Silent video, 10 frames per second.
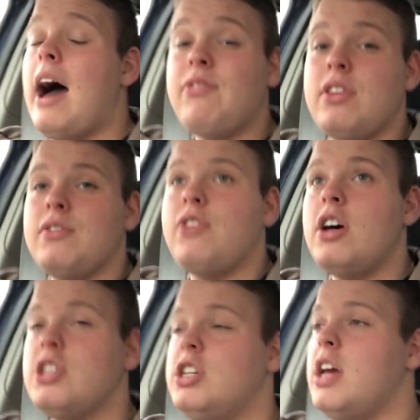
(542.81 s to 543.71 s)
after the
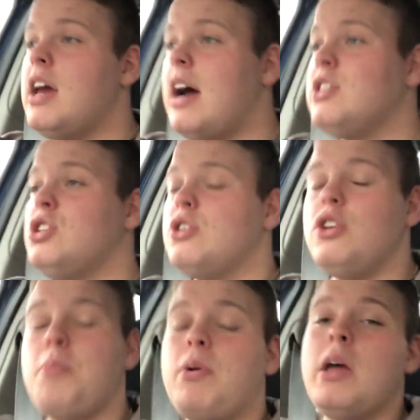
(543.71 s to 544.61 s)
first year, as your
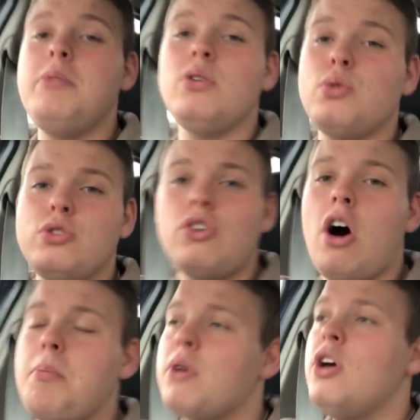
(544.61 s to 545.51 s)
premiums will
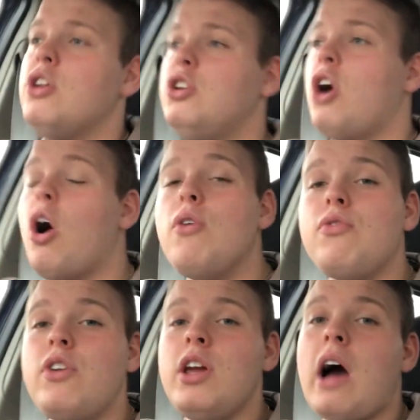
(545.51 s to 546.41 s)
drop.
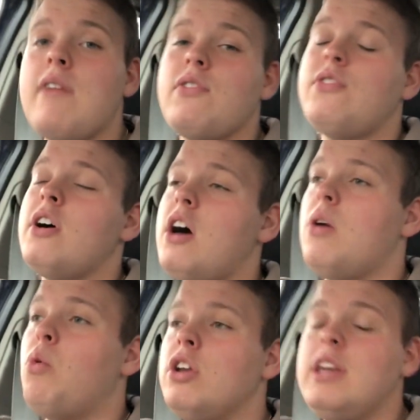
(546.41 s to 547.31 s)
Hopefully you'll have
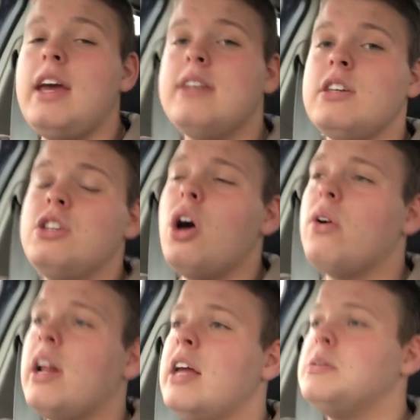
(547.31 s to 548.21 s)
a 1 year's no
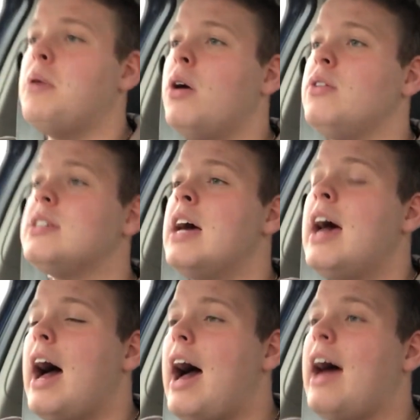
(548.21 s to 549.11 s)
claims bonus,
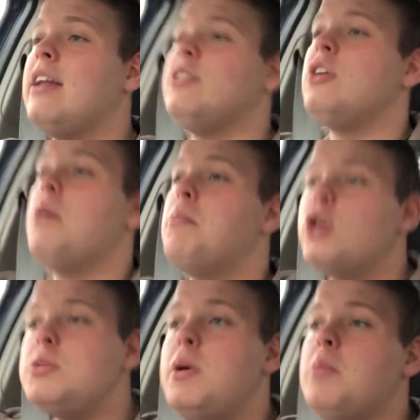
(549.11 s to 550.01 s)
and
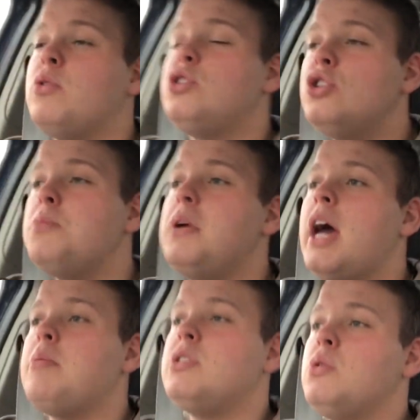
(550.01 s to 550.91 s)
most people should be
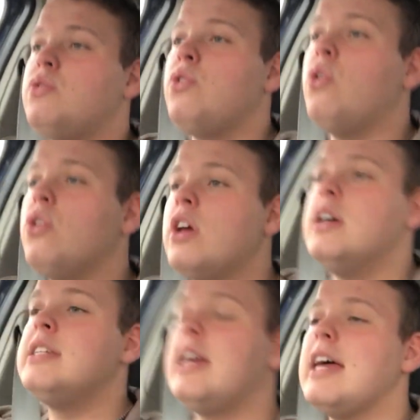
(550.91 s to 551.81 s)
able to afford
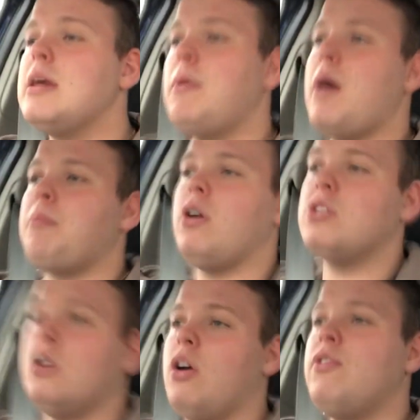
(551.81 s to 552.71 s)
to get their black
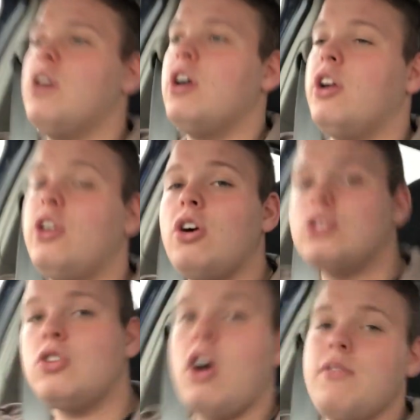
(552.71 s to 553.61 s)
box off and
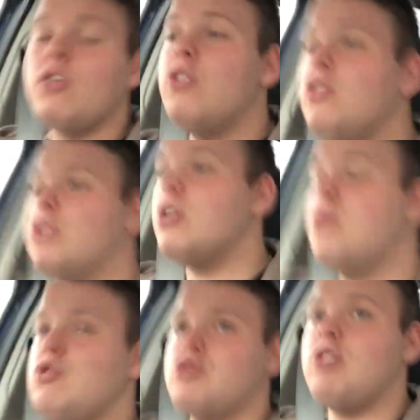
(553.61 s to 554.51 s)
not drive under
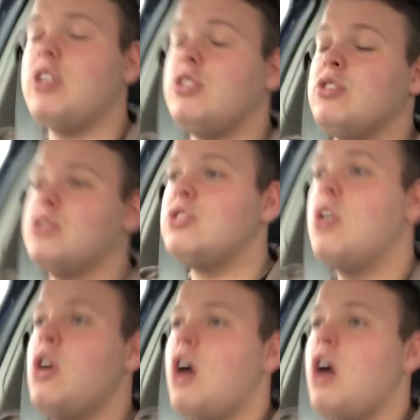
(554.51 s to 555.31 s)
those restrictions